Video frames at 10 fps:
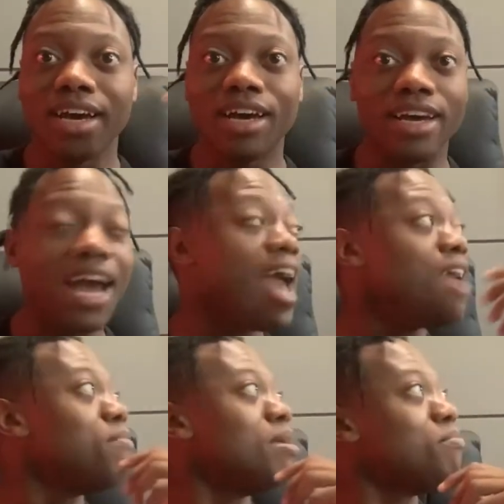I
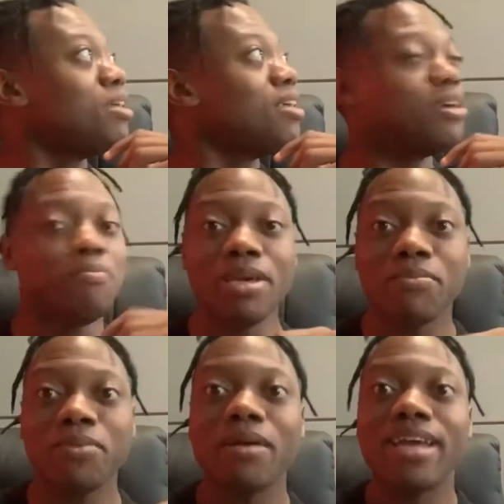remember
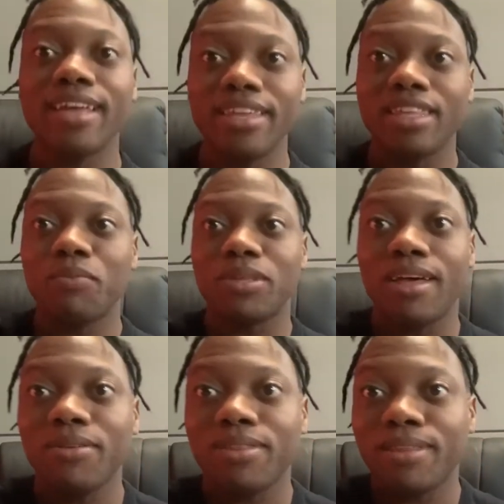Mike Tyson was
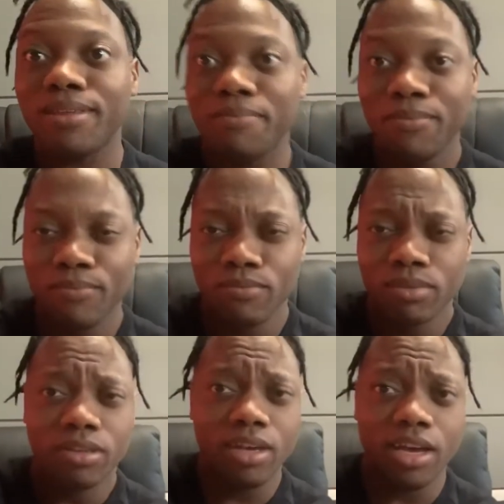awesome.
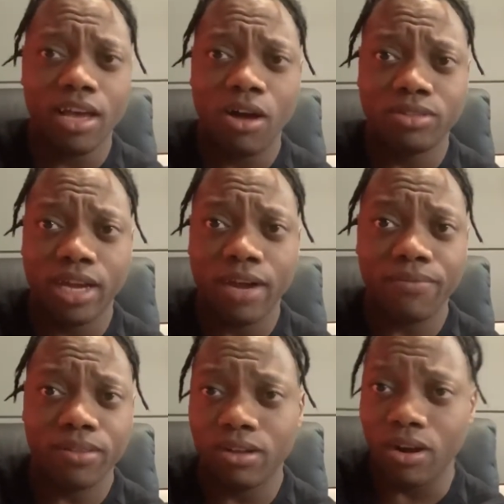Yeah, y'all
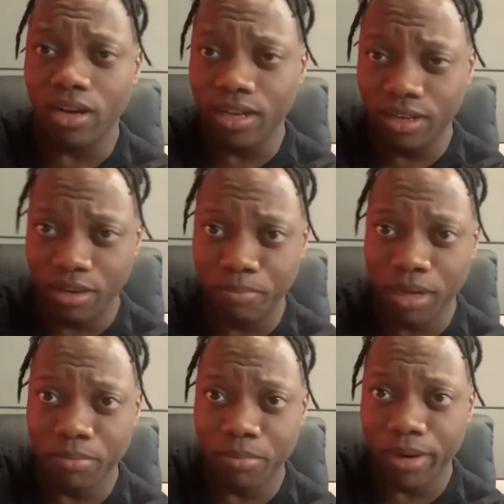definitely are eating the
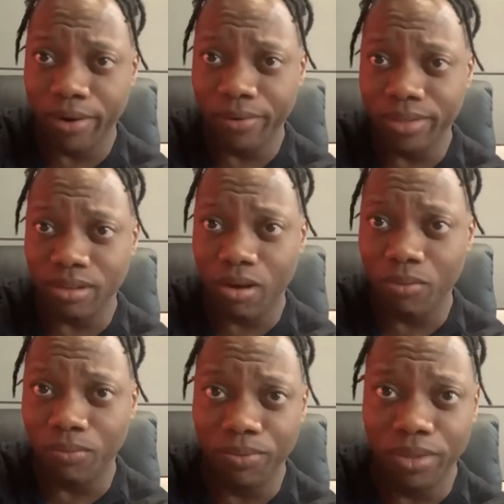member berries
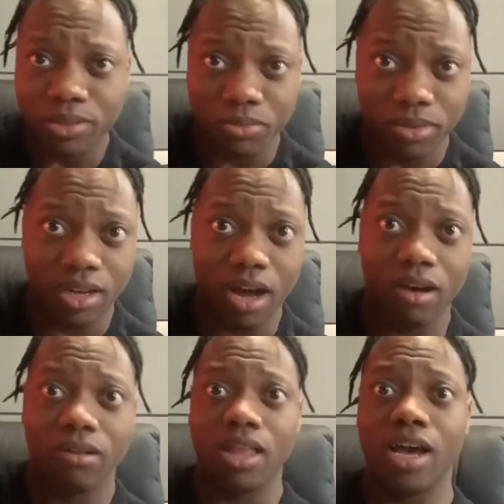on this one,
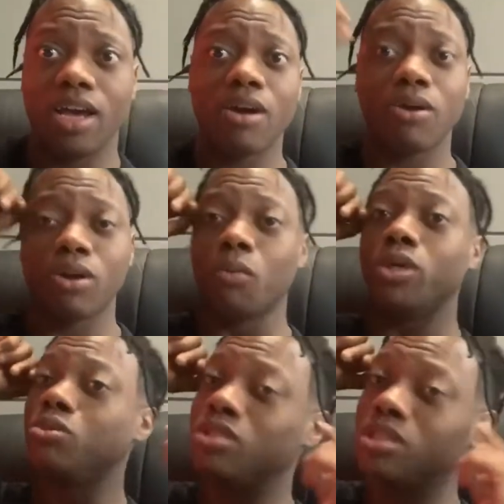dog. Like, I don't know what
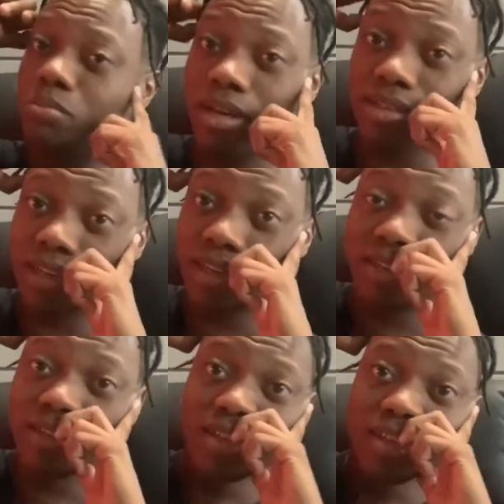you expecting
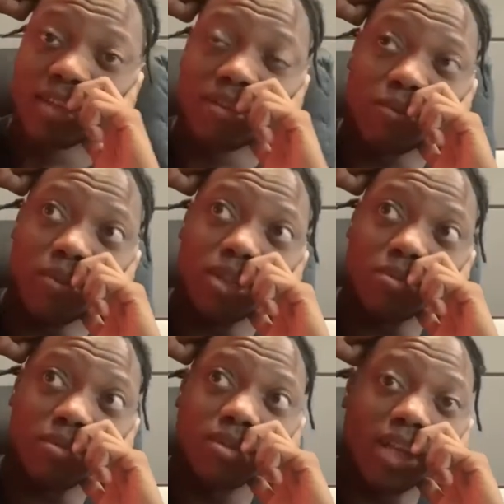for this
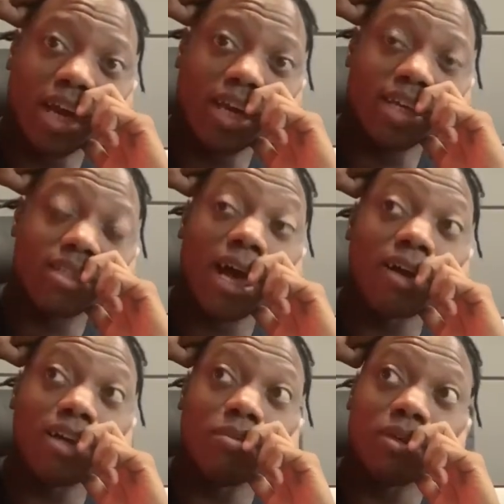one. Like, it's not
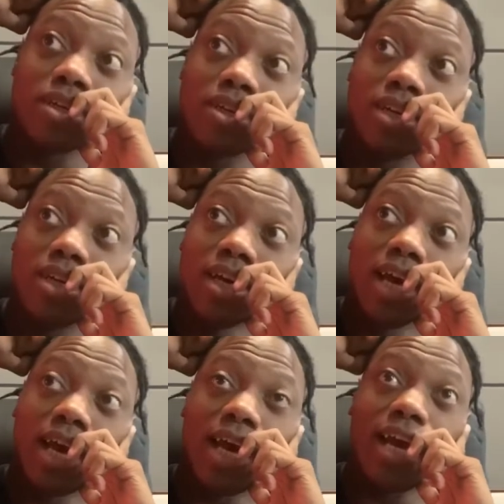going to be good.
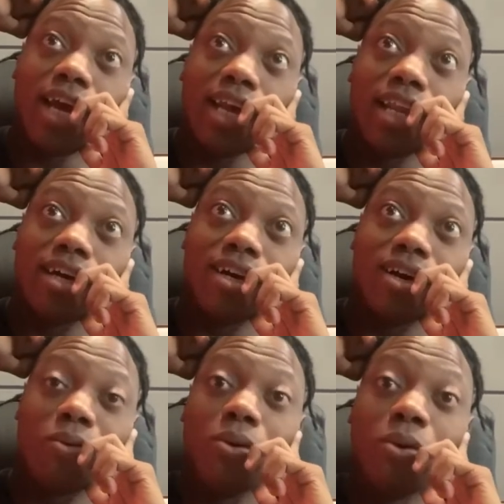And
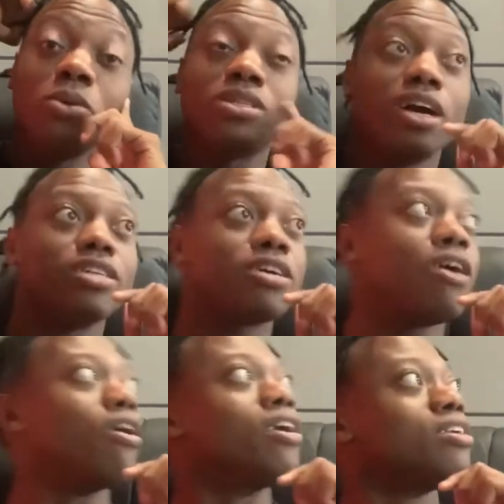who's the
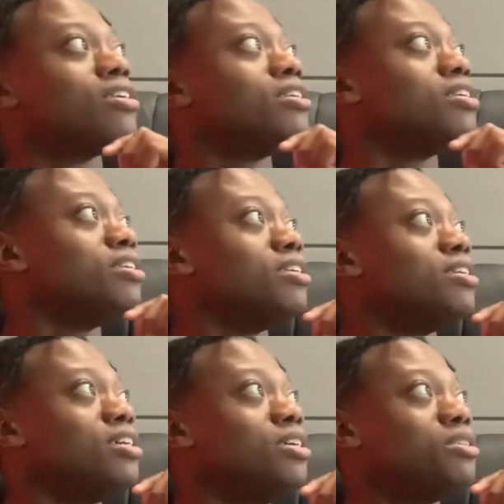undercard?
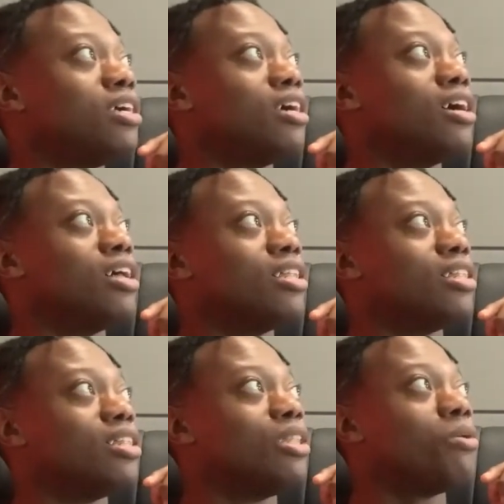You
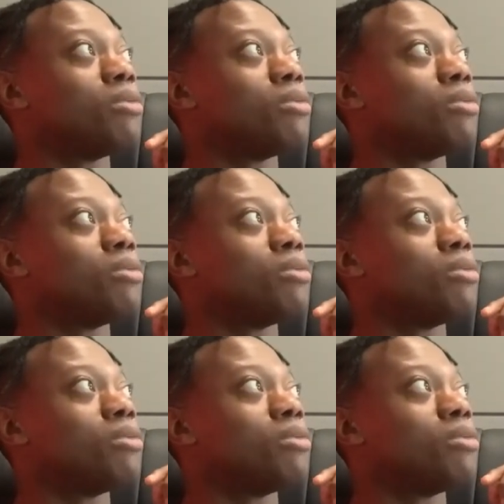said Logan.